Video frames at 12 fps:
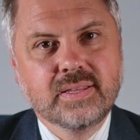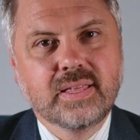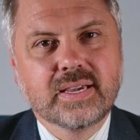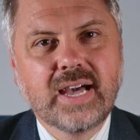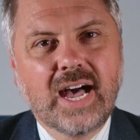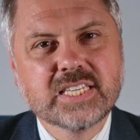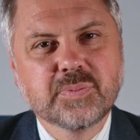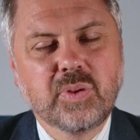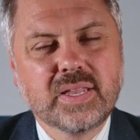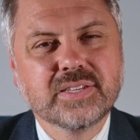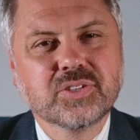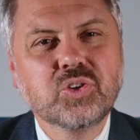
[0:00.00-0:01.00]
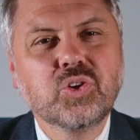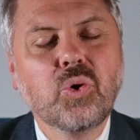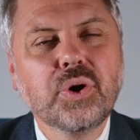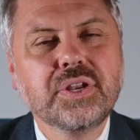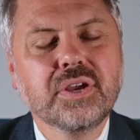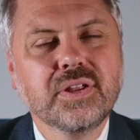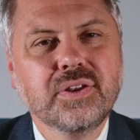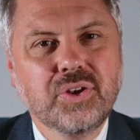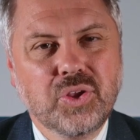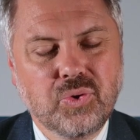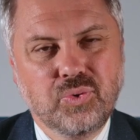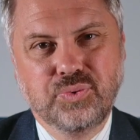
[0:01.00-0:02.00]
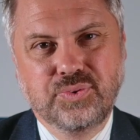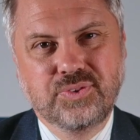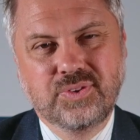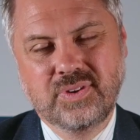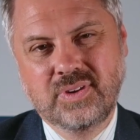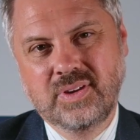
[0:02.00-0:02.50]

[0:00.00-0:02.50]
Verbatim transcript: The gospel is good news.